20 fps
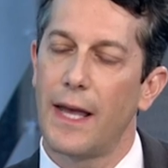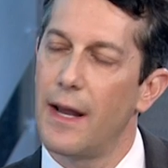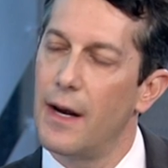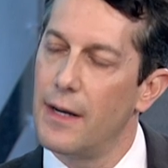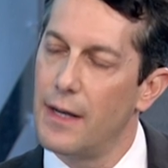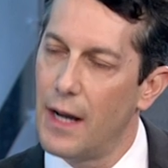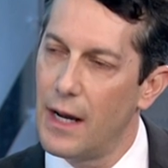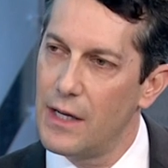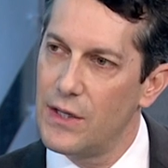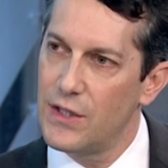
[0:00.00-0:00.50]
had a
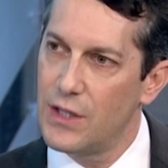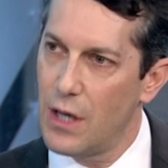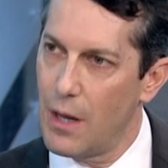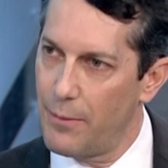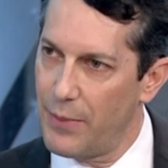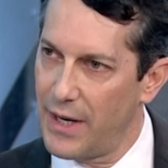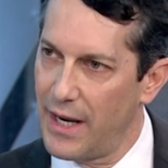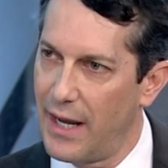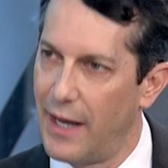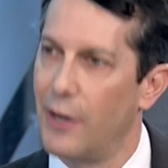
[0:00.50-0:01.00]
nice
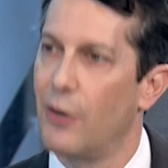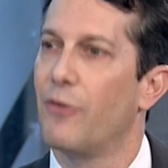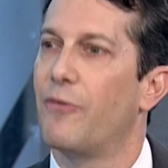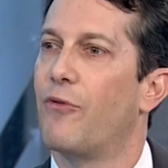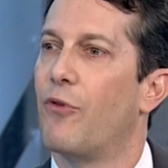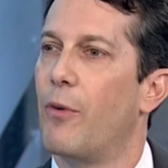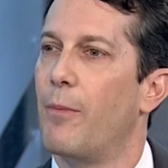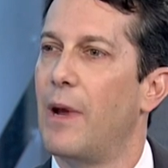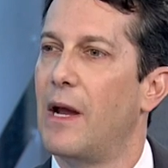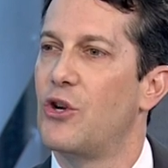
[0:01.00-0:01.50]
cup and handle
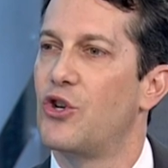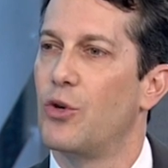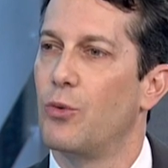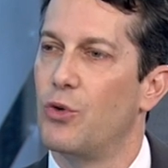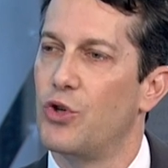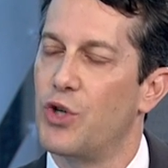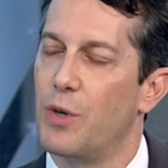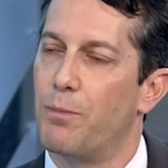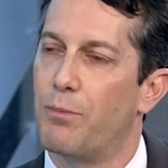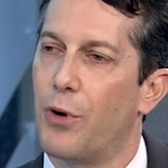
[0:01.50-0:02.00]
formation,
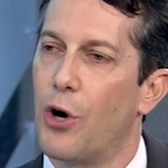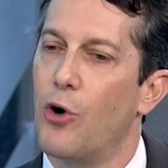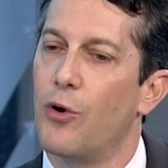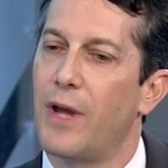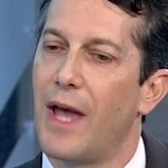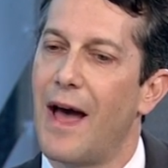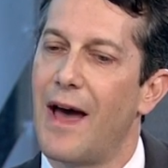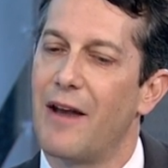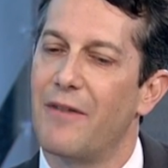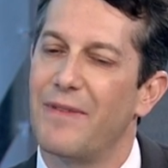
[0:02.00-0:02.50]
which it broke
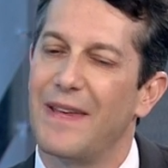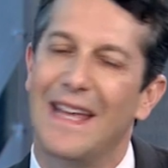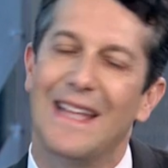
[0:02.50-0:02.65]
out of.